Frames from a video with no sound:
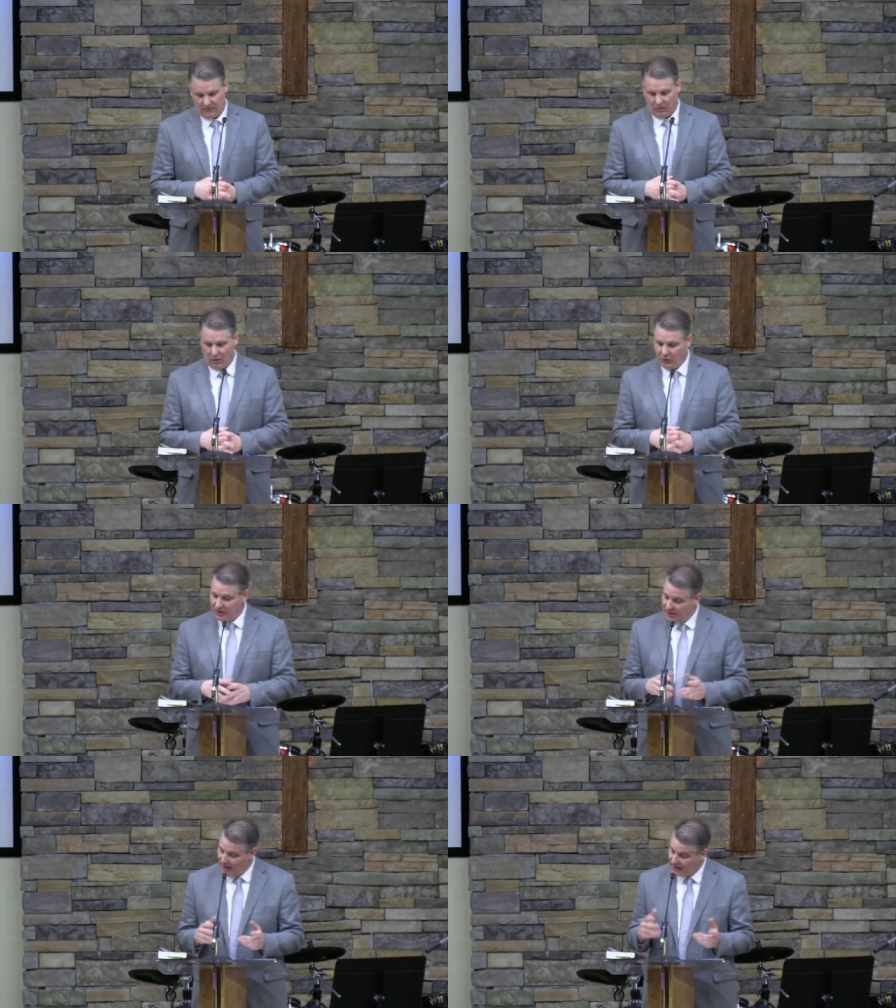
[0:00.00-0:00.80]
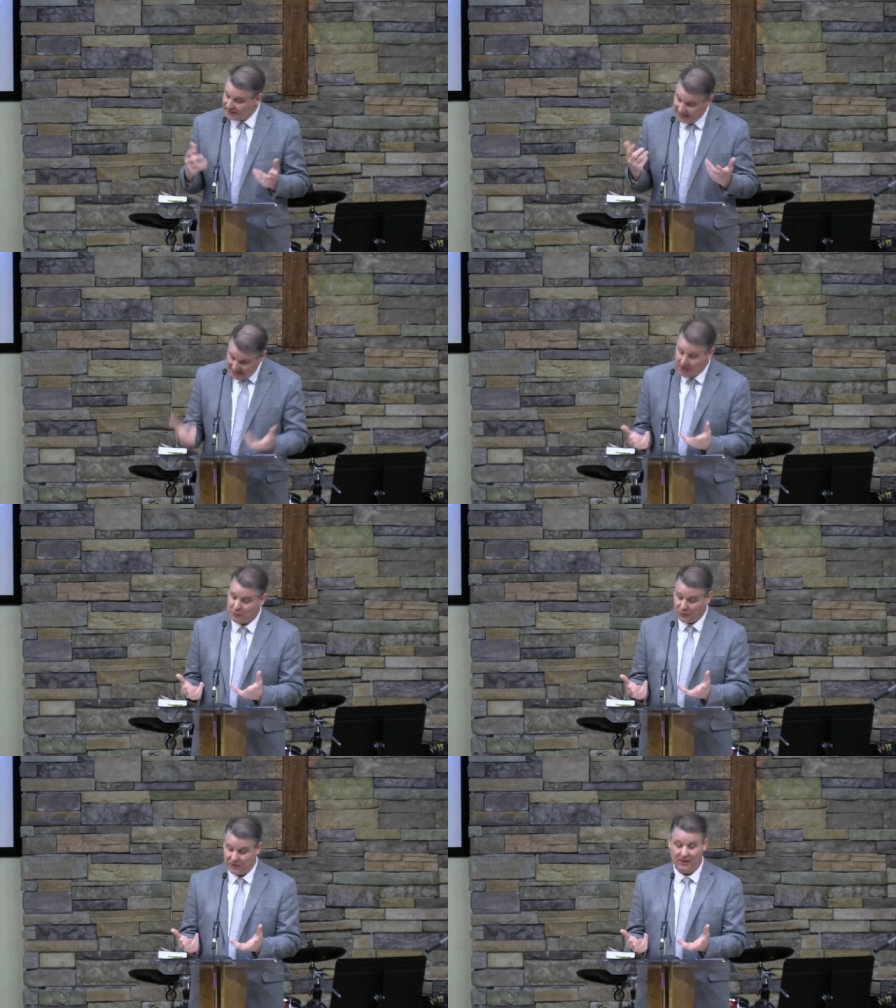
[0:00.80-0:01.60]
Only God can
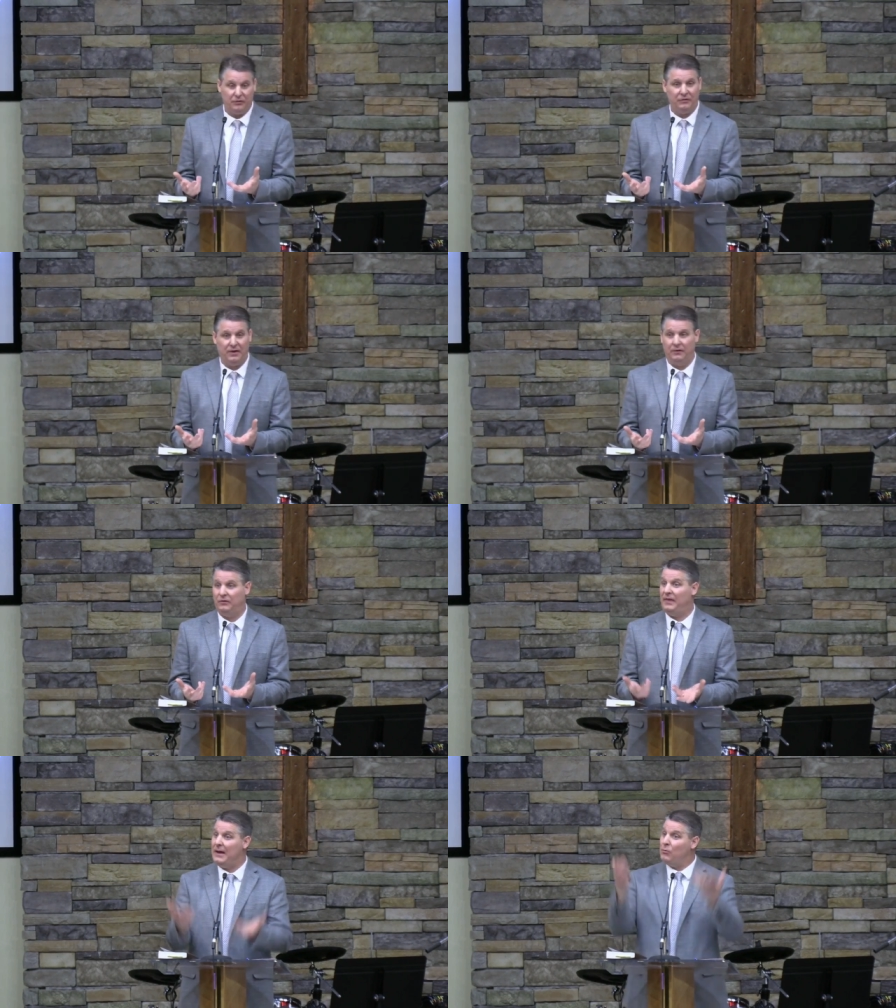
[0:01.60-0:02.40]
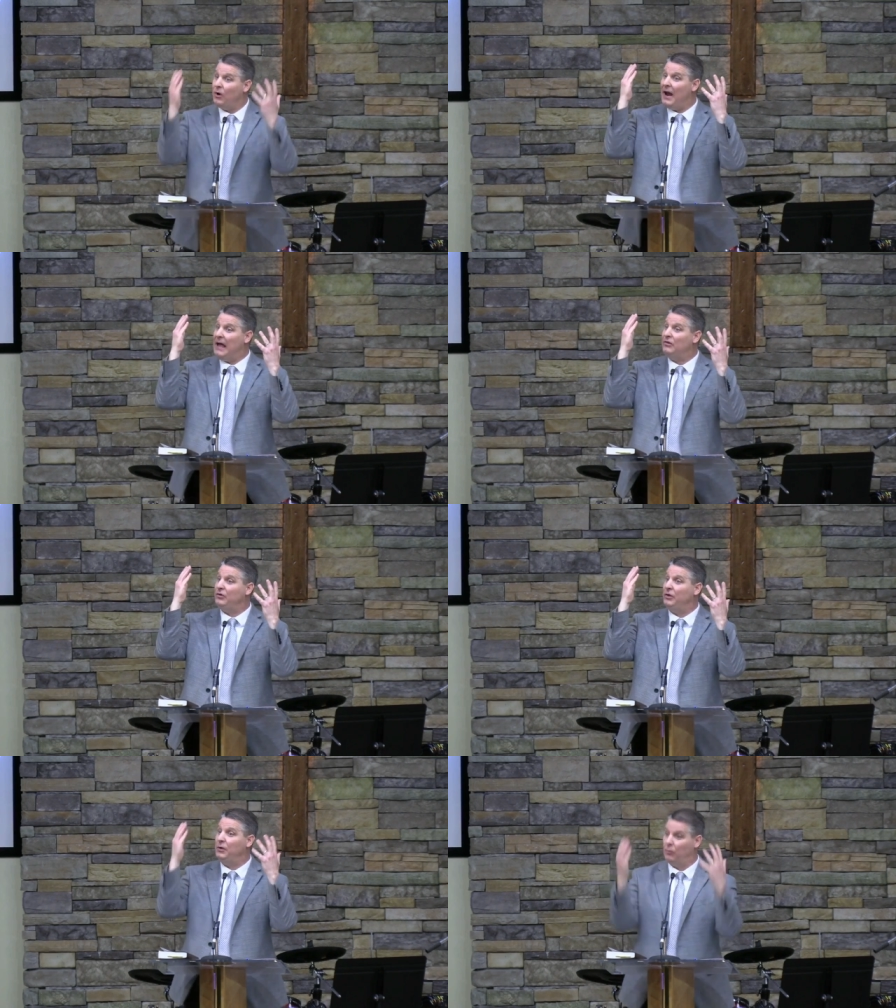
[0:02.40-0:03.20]
forgive sins. They were
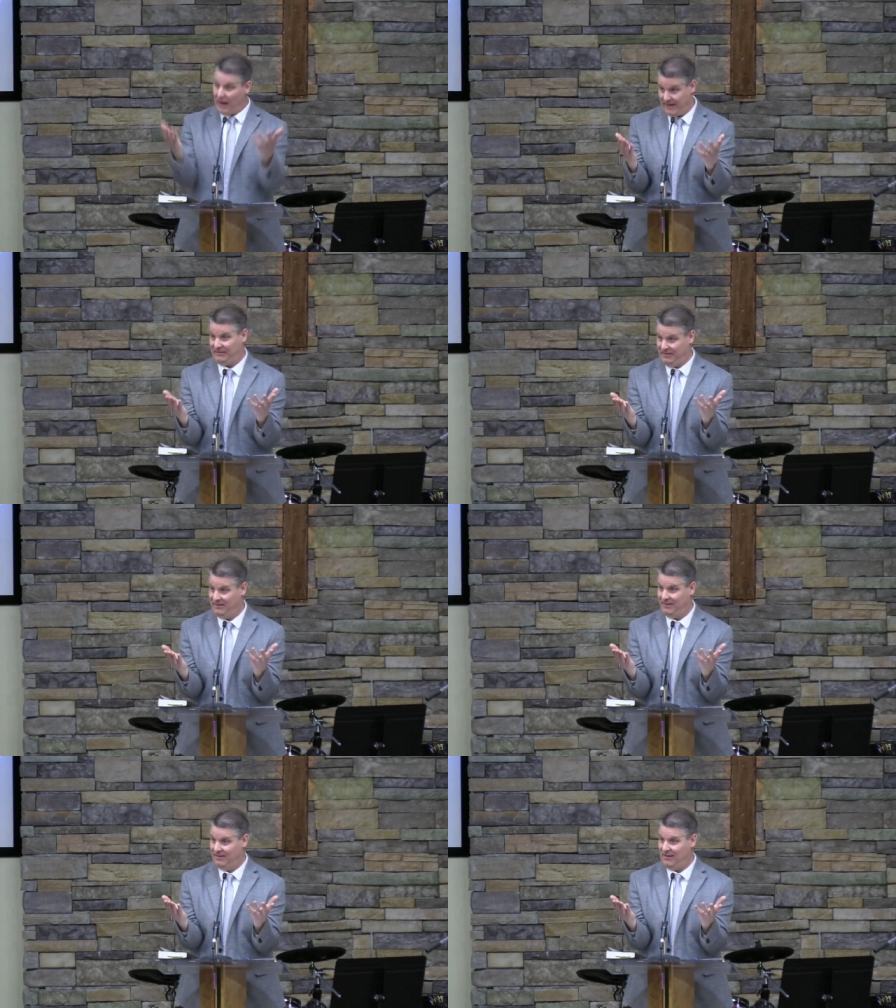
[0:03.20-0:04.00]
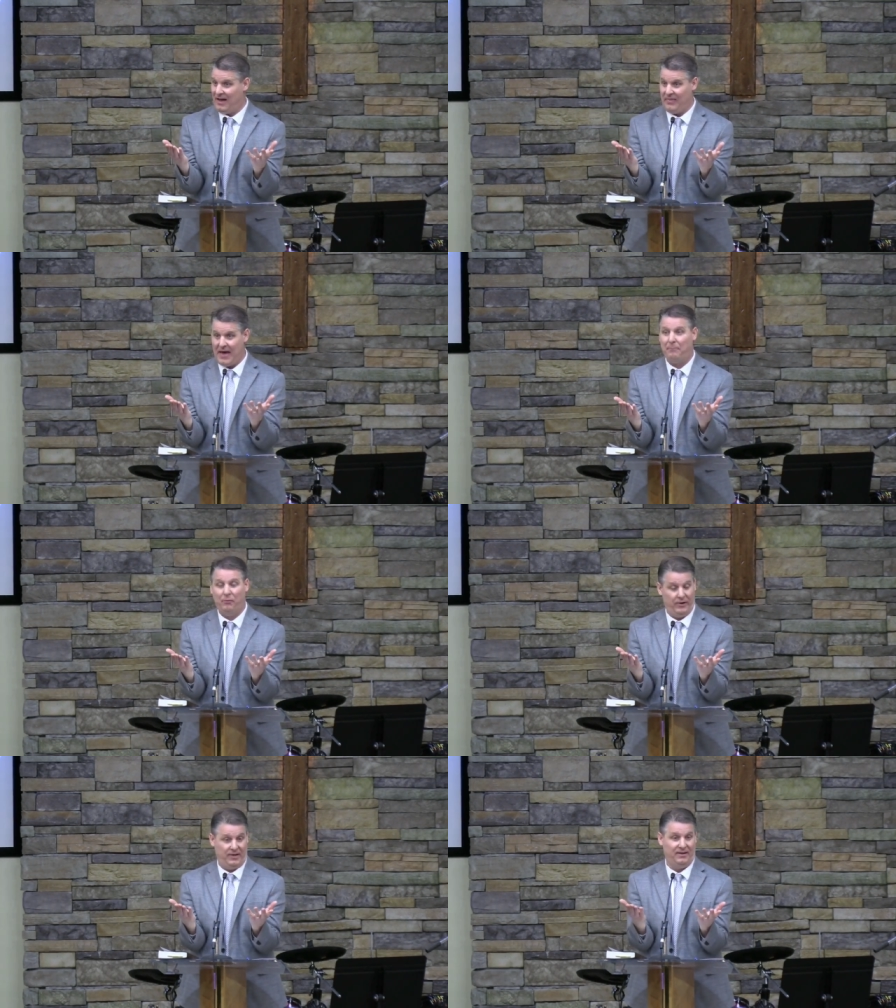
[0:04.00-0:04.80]
actually right on that
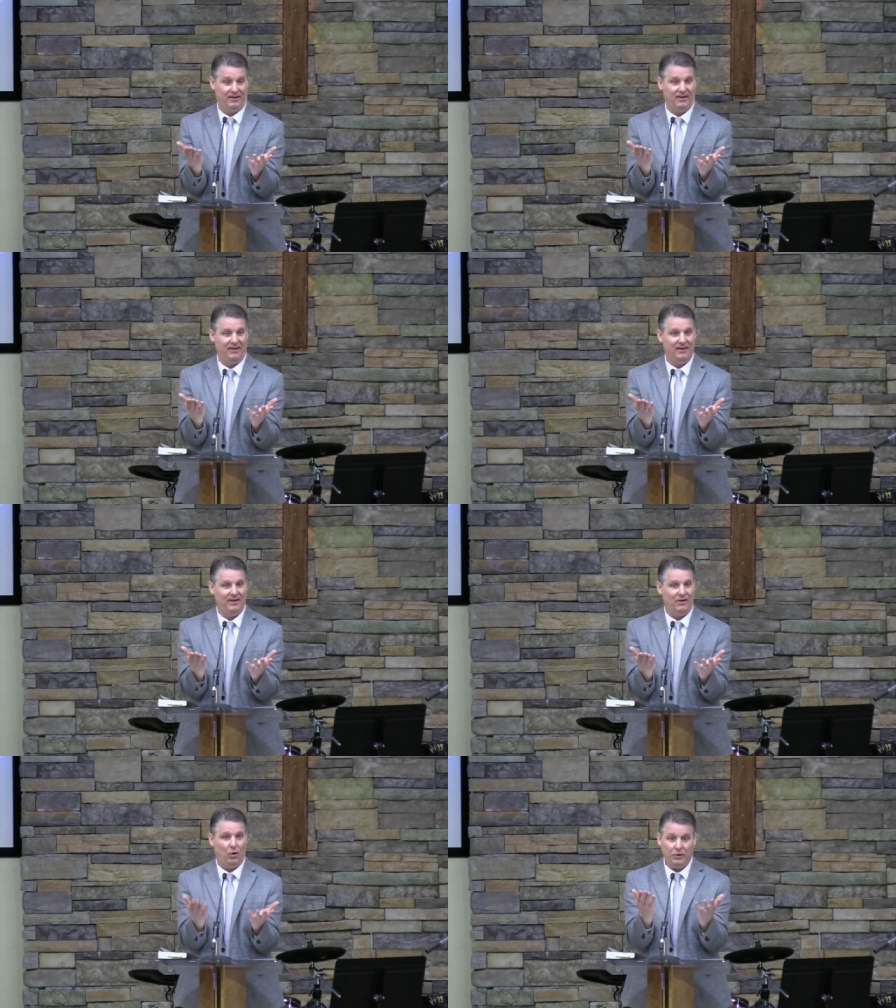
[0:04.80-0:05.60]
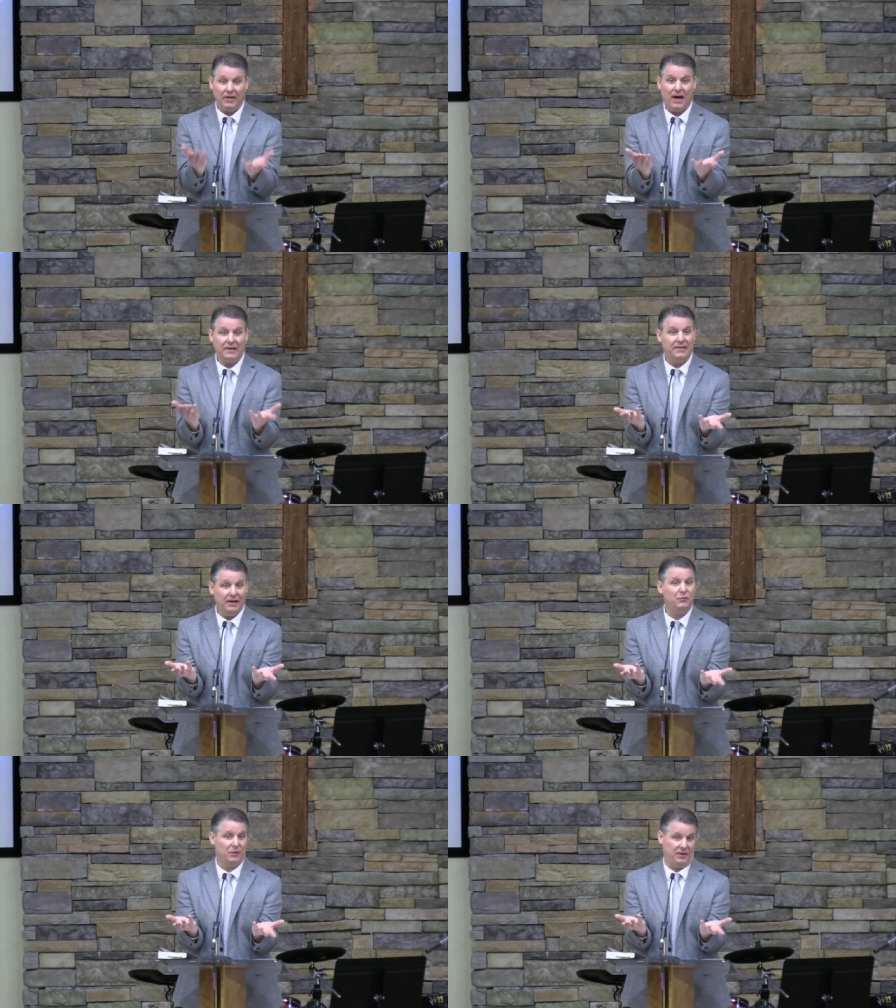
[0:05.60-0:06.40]
point. Only God
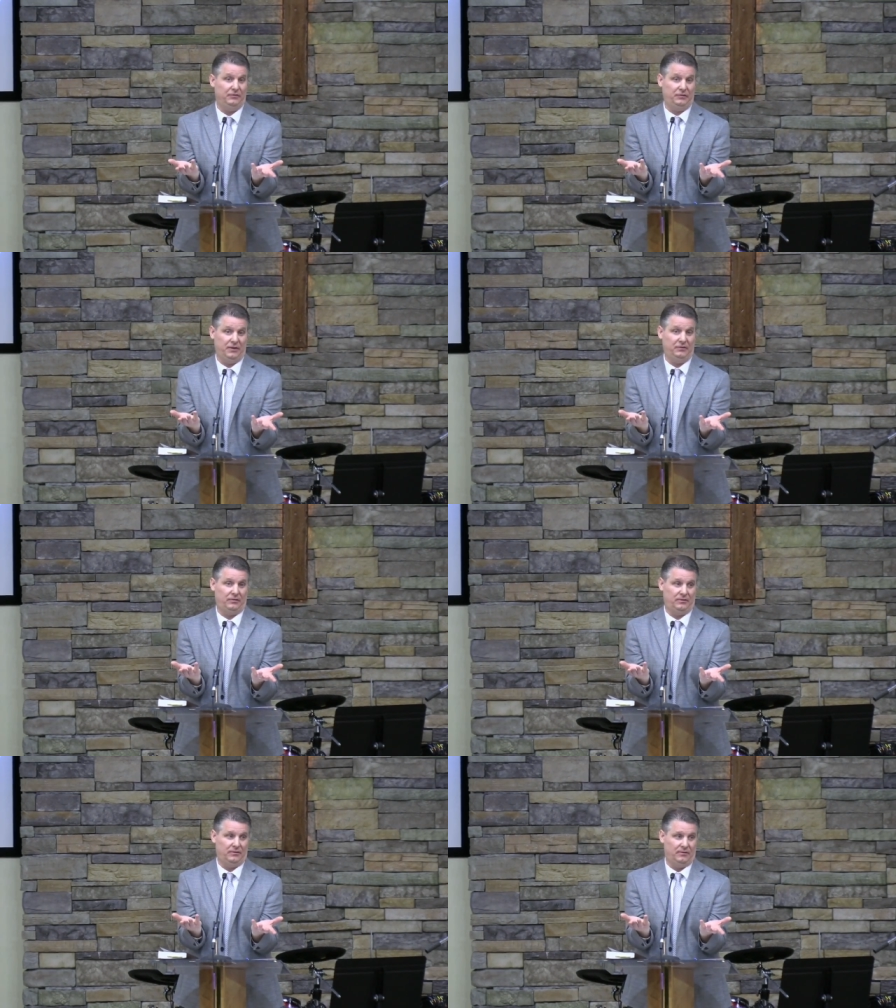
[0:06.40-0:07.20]
can forgive sins.